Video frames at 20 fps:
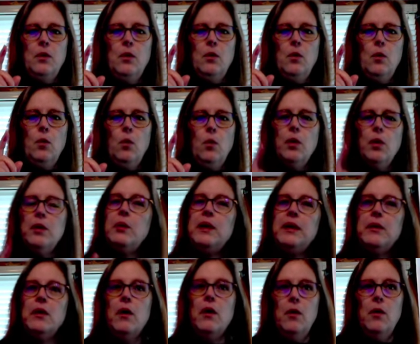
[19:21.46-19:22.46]
What do we
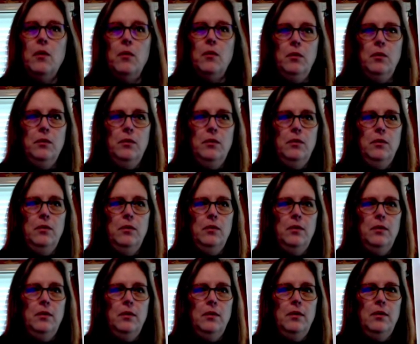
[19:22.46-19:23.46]
know
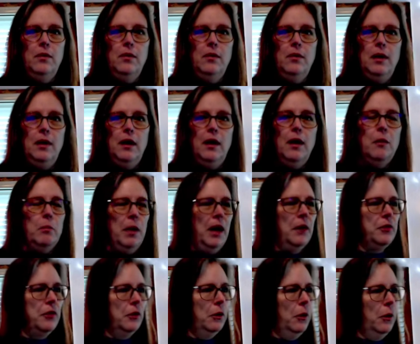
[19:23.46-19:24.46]
about the
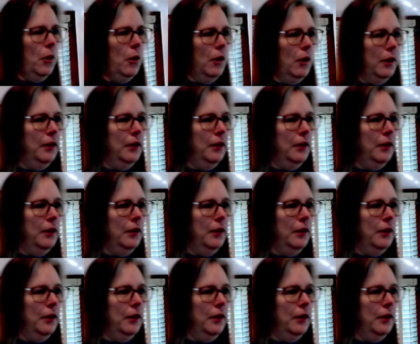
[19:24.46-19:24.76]
Lord?